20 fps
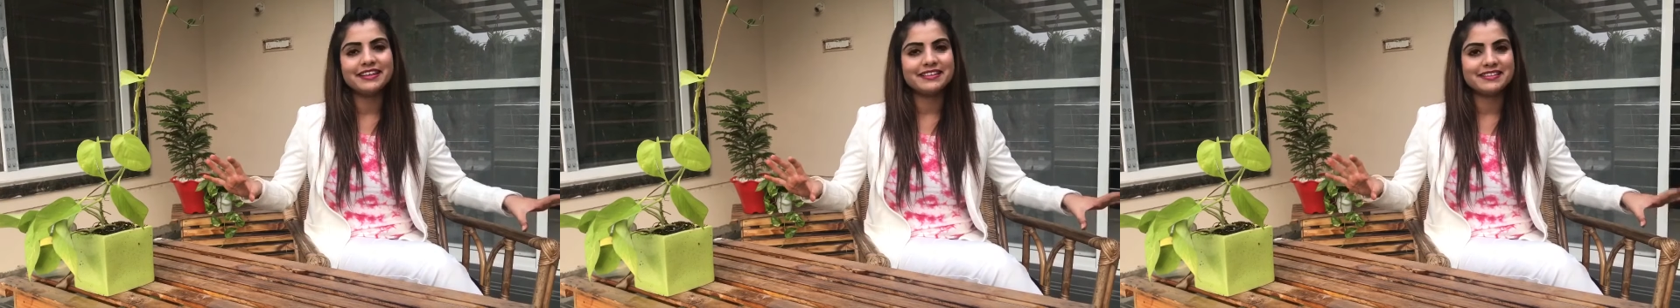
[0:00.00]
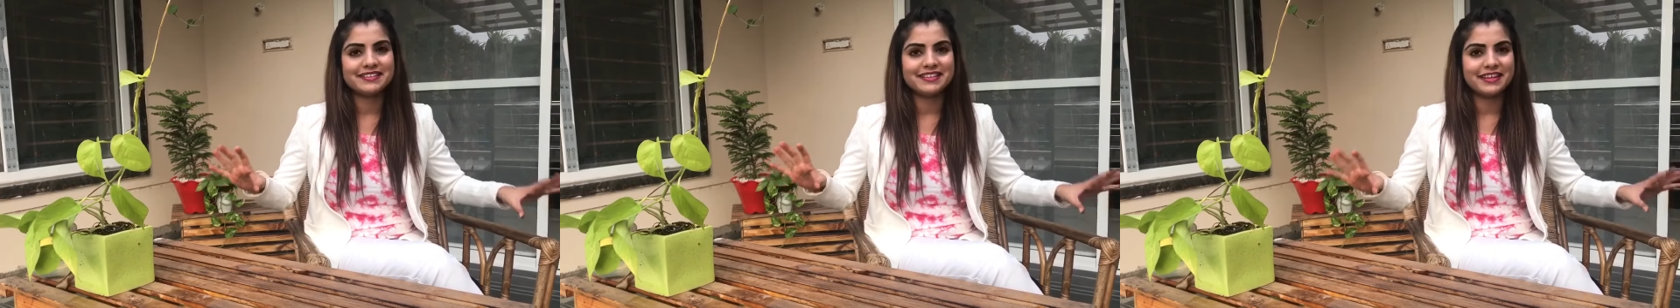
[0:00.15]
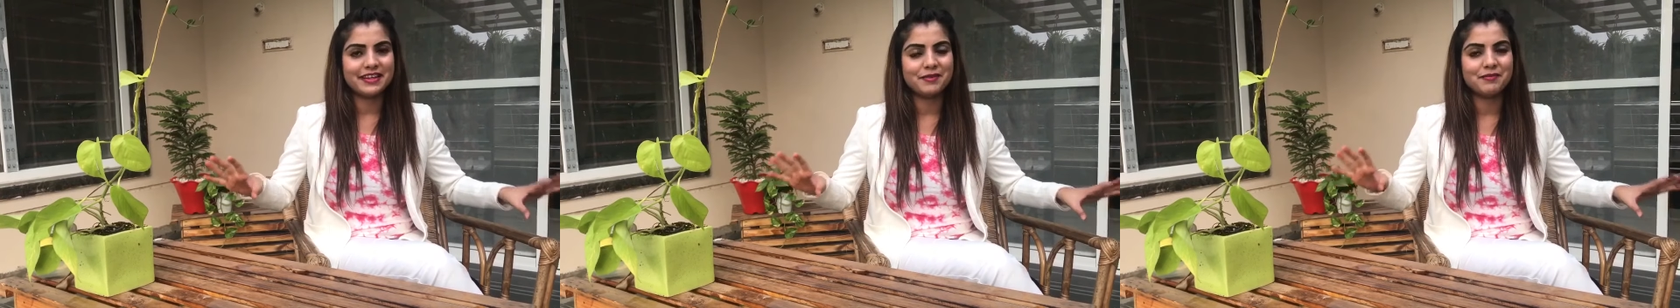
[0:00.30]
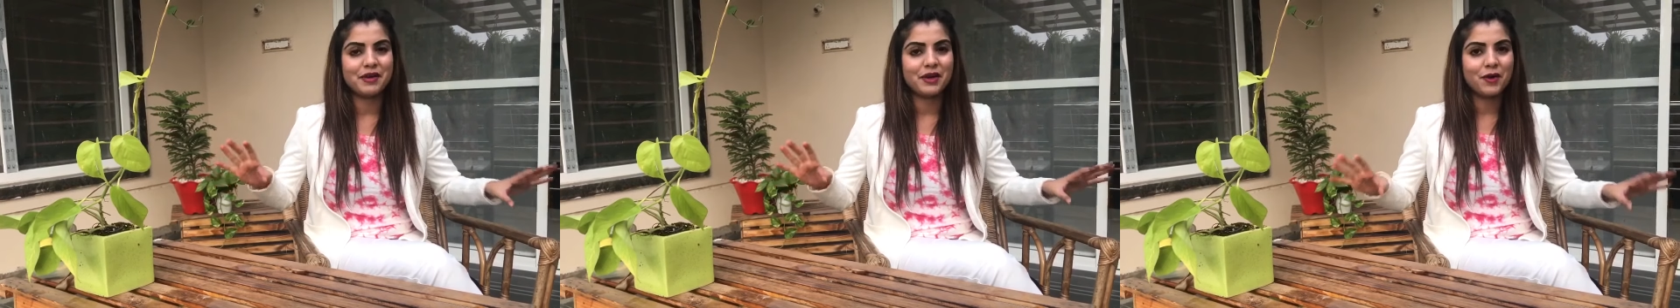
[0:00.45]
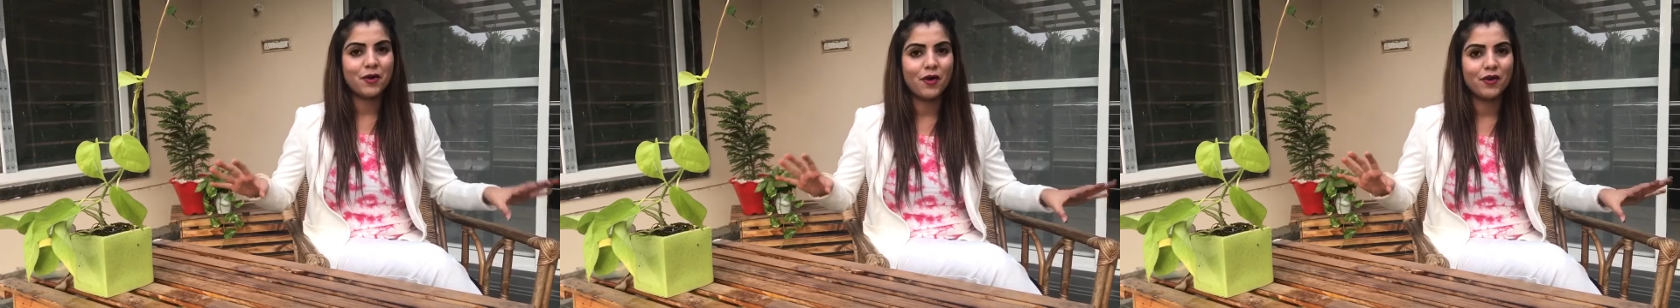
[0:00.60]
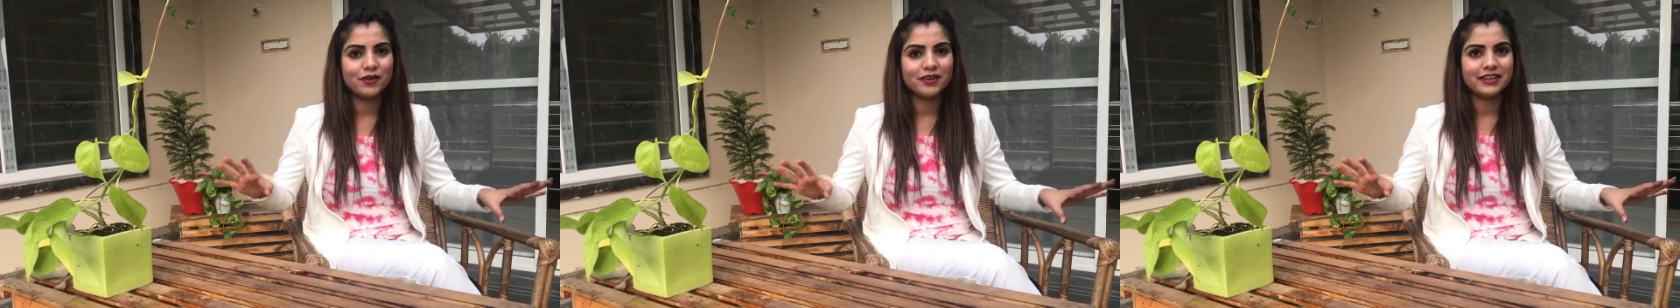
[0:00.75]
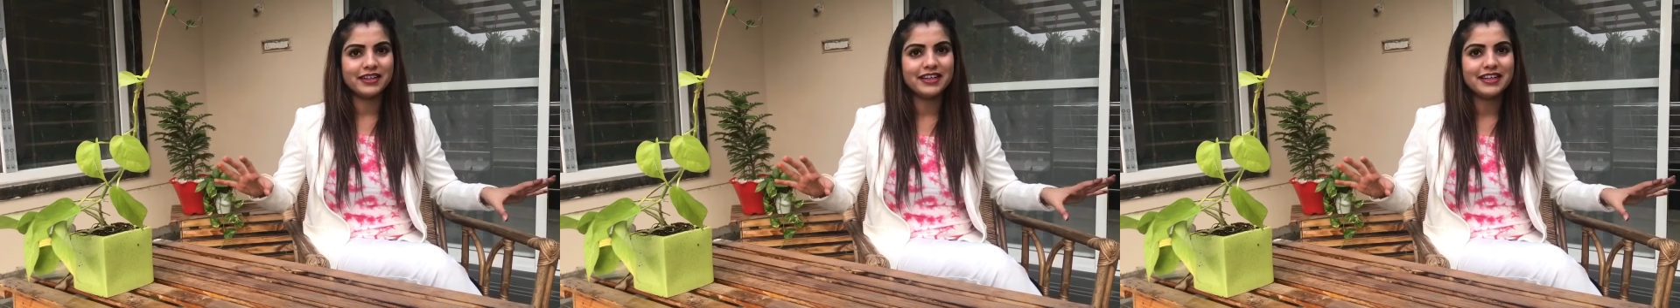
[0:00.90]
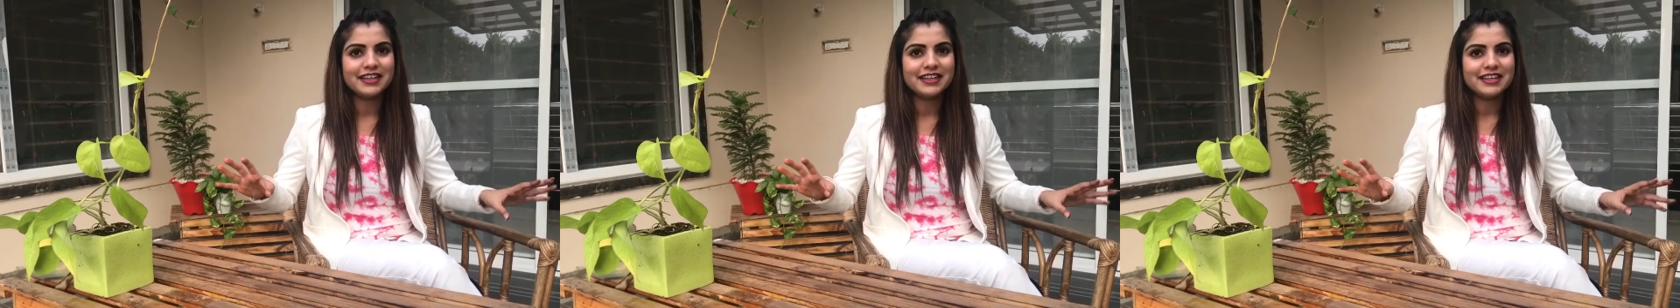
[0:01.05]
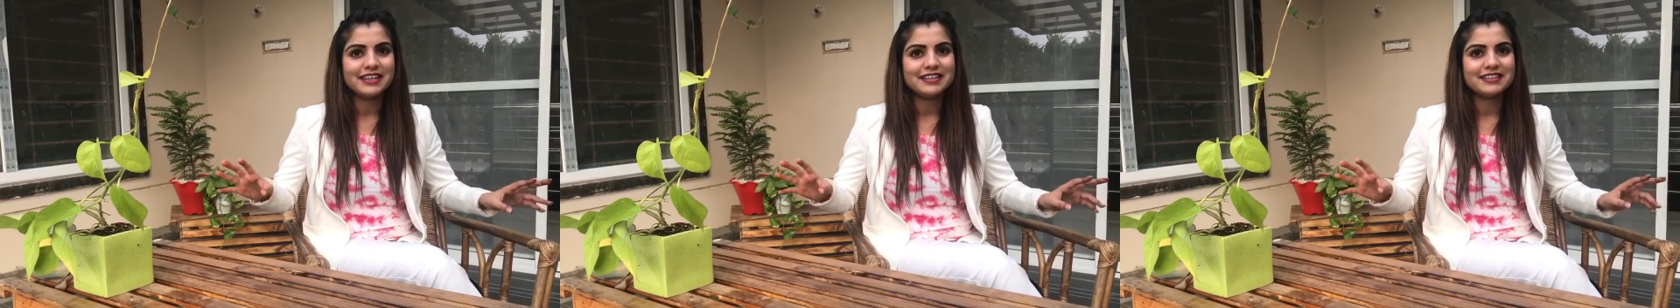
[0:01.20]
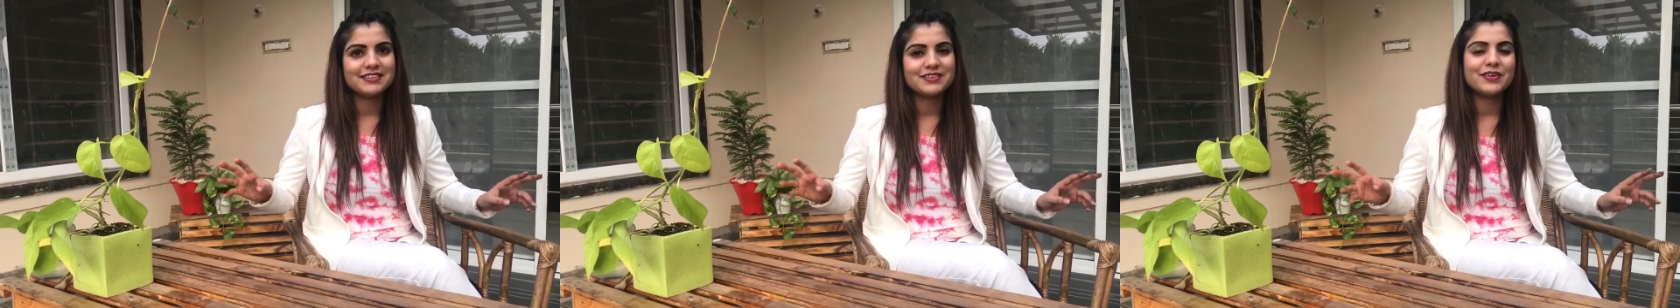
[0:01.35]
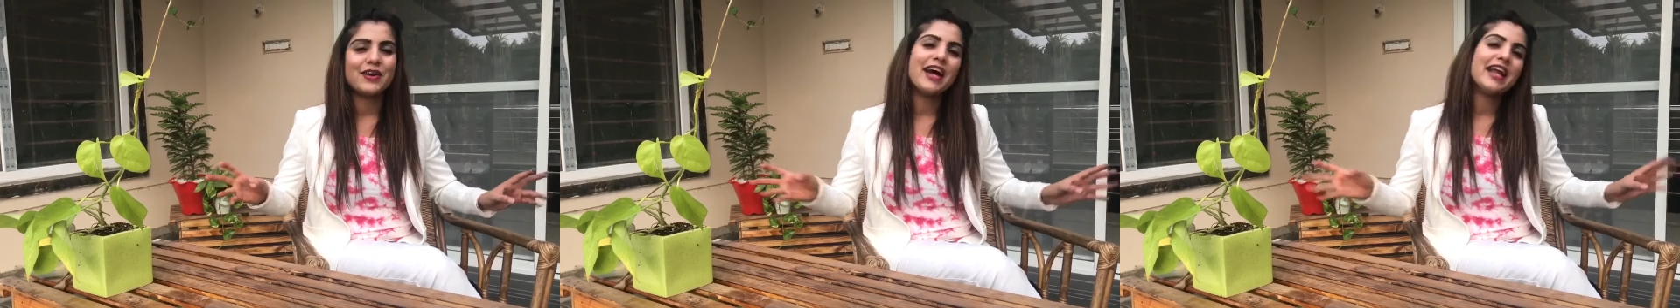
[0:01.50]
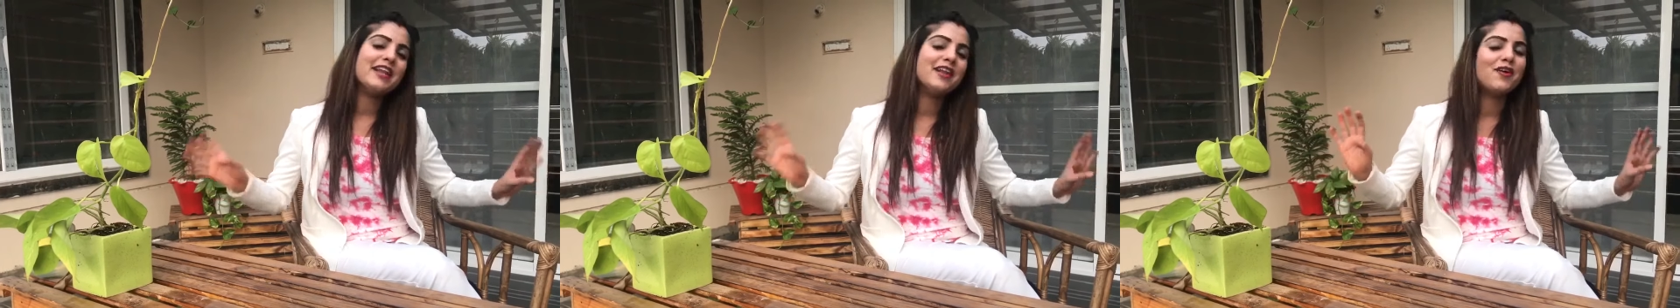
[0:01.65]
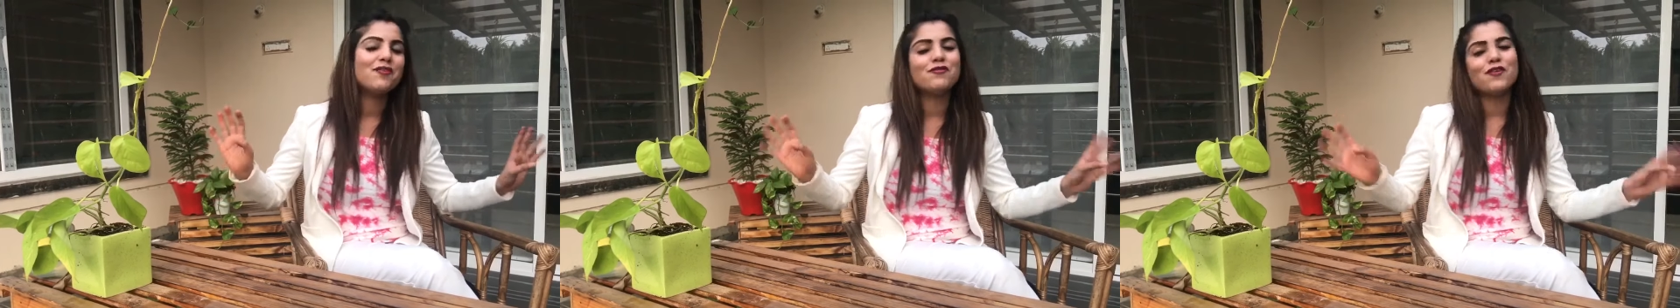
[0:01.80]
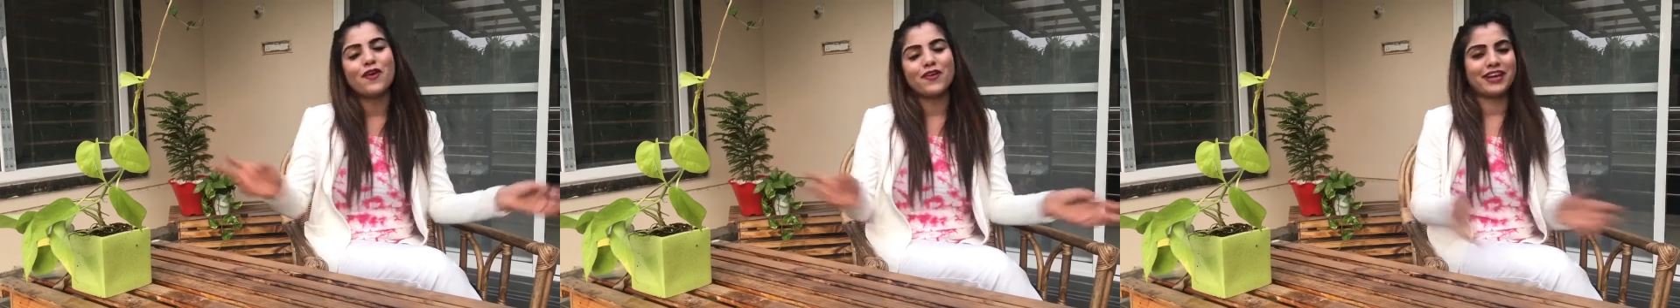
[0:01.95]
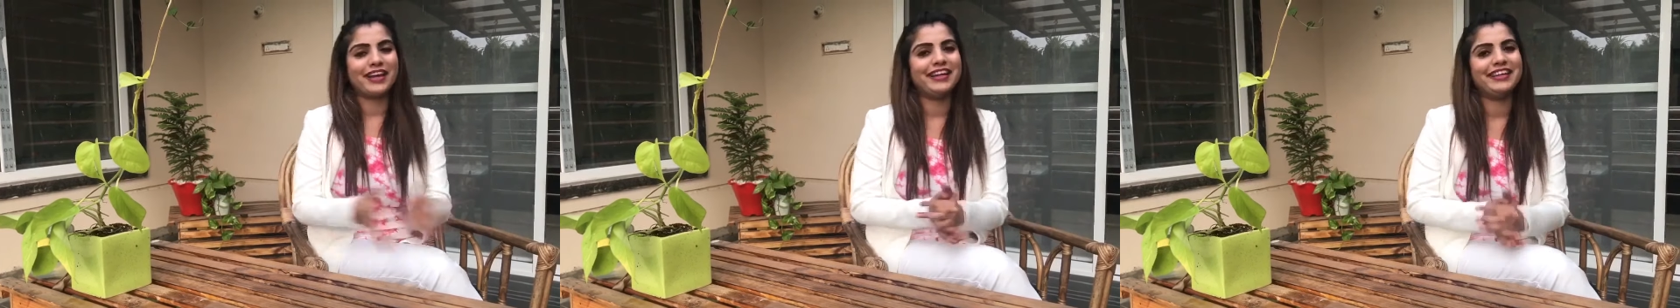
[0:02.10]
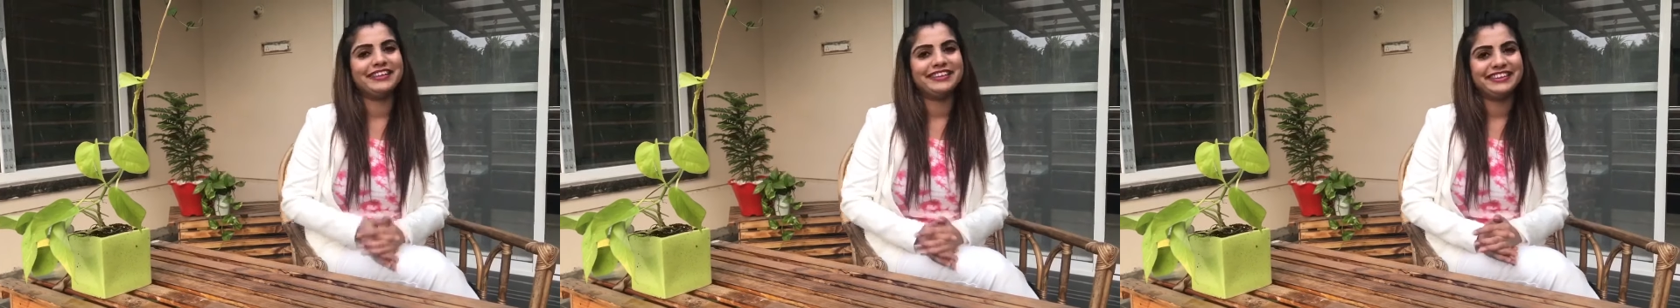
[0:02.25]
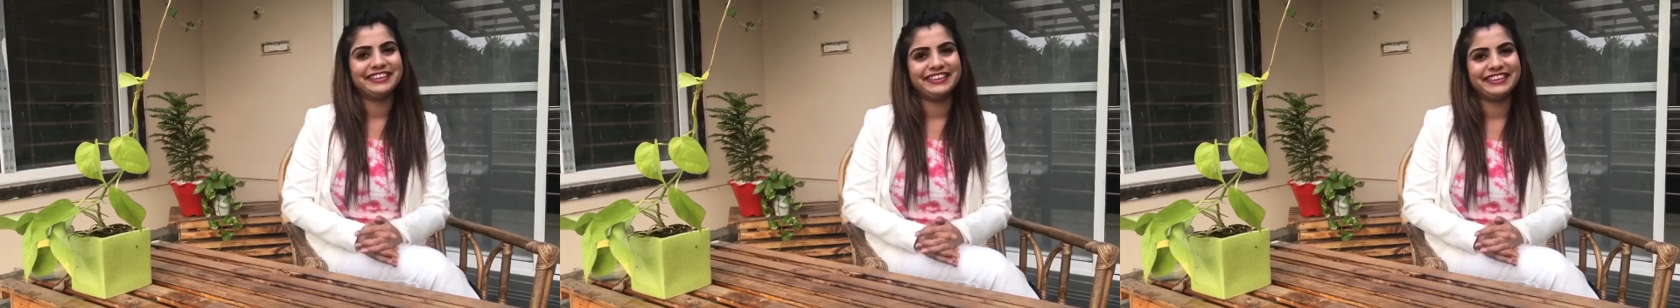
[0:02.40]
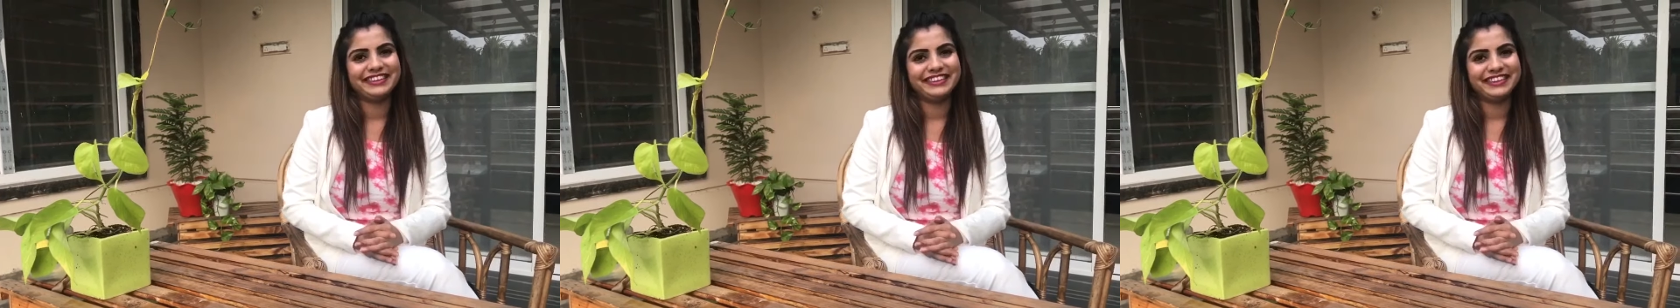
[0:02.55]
is there in my colony. So I love walking.